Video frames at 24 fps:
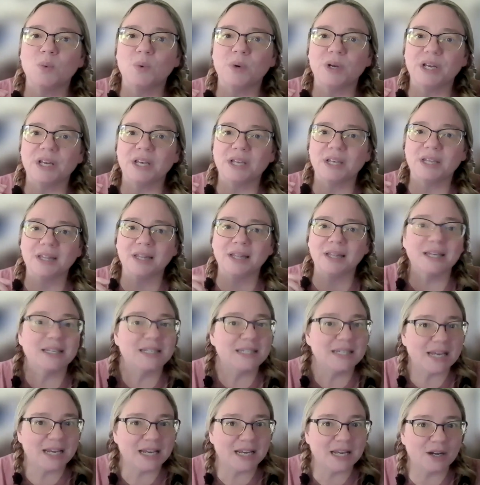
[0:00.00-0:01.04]
with a
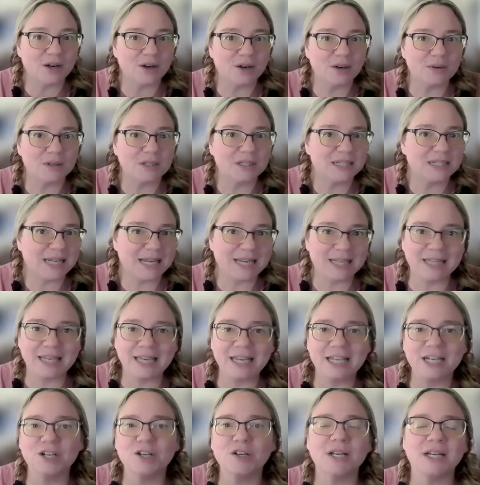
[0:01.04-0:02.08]
day
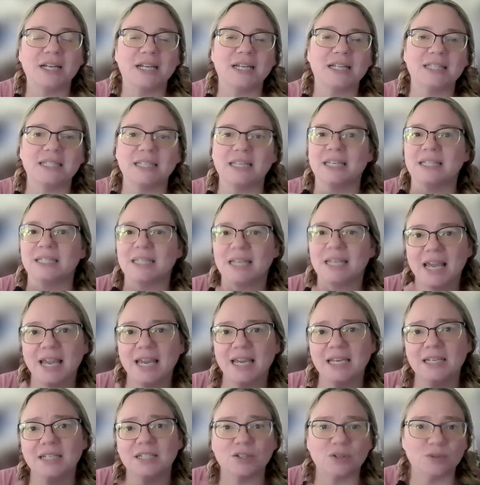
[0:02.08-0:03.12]
later, and it says,
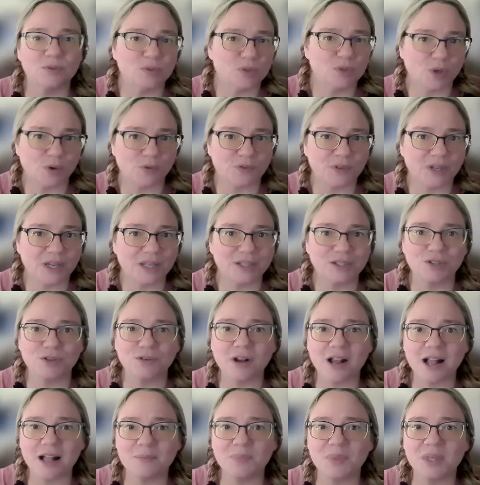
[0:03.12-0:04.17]
hey, don't forget to
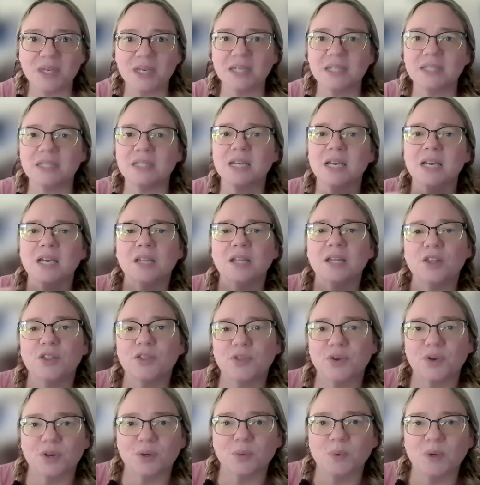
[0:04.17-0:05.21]
grab this. The
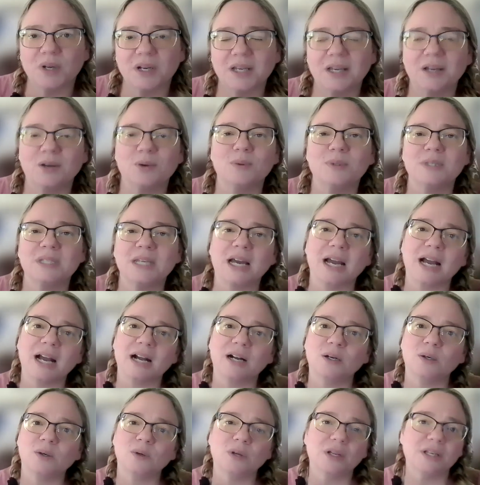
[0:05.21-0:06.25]
third one goes
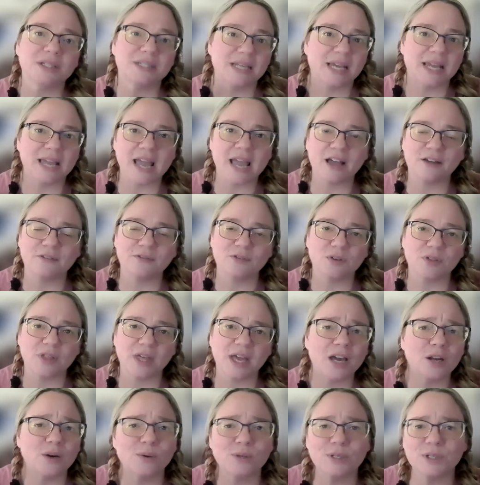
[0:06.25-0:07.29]
out a day after
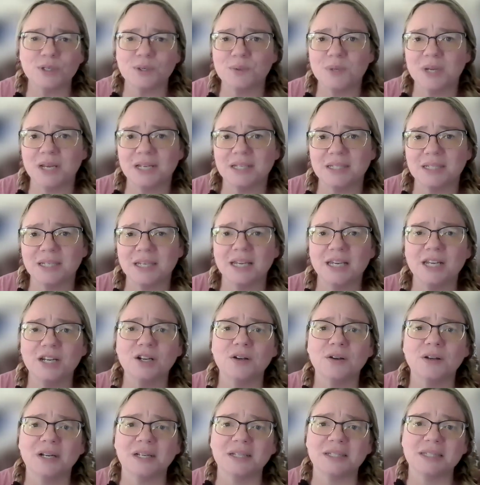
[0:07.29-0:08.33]
that or 2 days
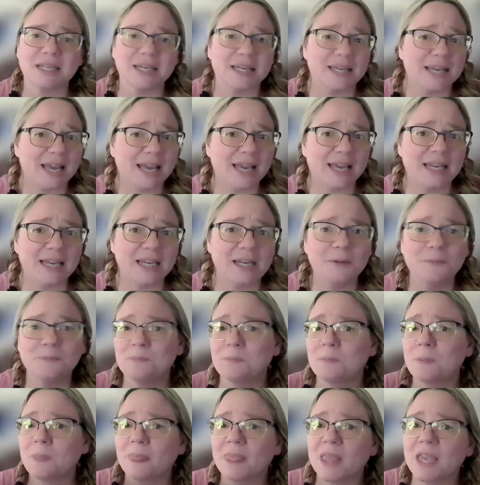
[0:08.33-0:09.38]
later, and it's like, hey,
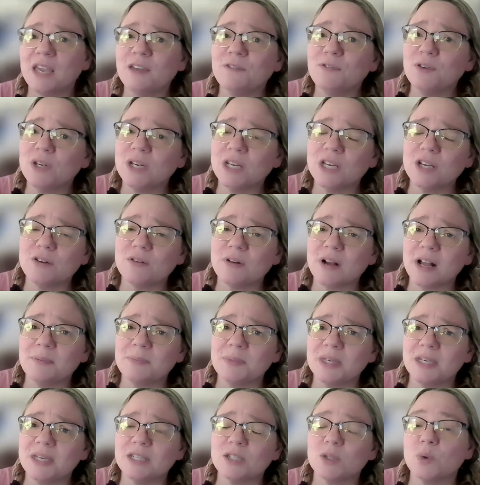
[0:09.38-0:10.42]
if you didn't
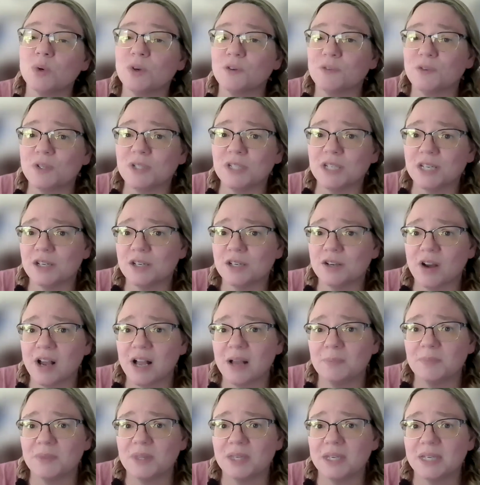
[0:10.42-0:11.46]
grab this or if you did
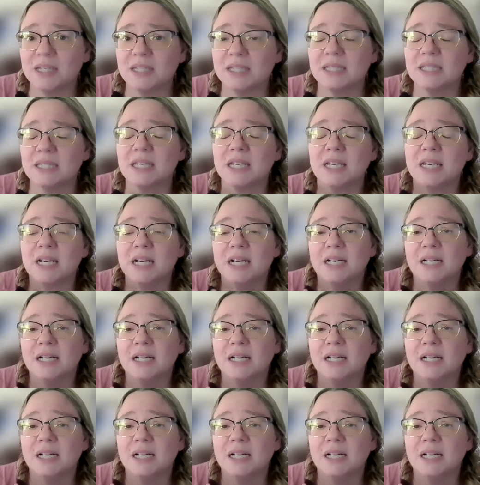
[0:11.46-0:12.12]
grab this,